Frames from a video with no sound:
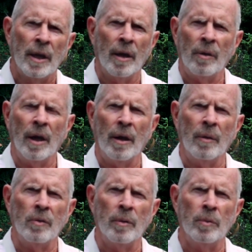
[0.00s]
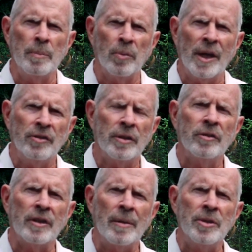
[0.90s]
And, and, and we
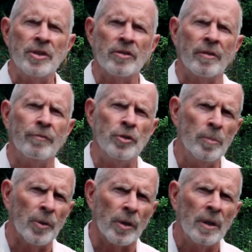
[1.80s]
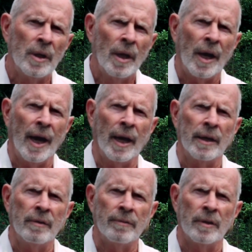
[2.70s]
processed images of Jupiter
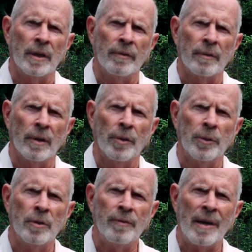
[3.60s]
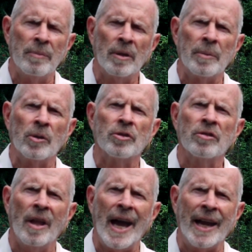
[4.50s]
on uh, 35 millimeter
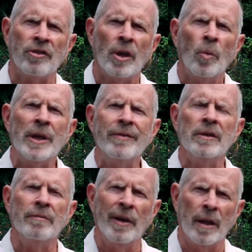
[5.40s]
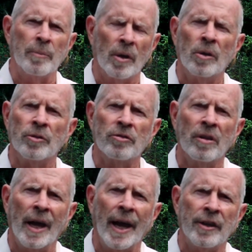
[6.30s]
slides. We even developed our own
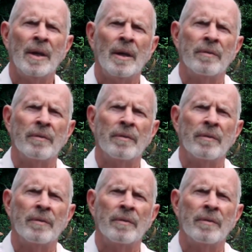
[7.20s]
slides.